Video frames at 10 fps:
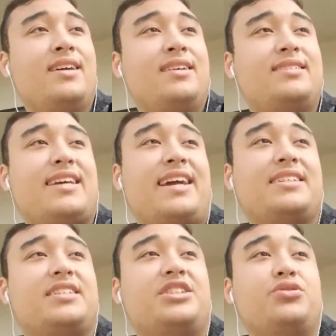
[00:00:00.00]
stay in a
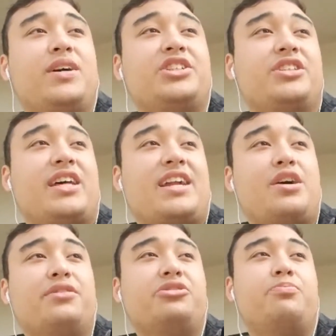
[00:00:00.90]
situation that I
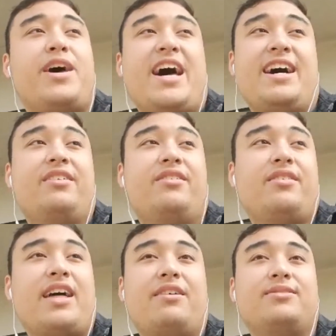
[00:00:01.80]
know is bad,
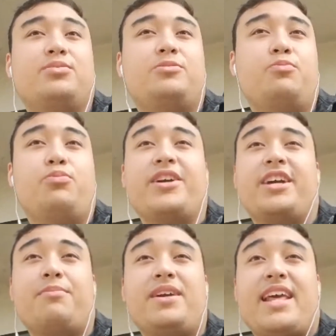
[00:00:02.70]
that was
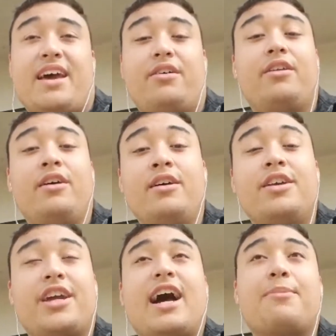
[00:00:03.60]
bringing me down.
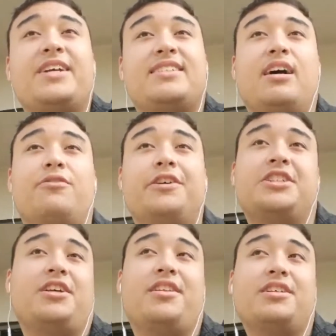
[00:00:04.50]
You got to be
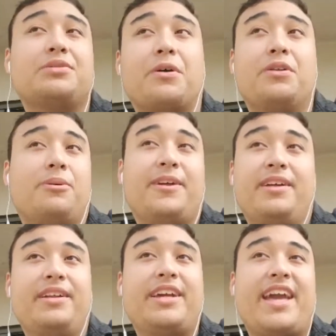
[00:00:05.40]
selfish in this world a
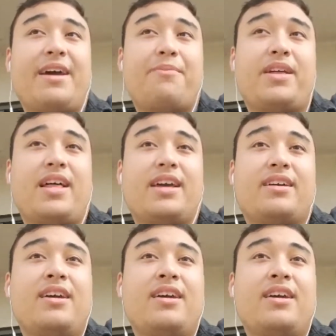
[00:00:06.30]
bit. You can't be like,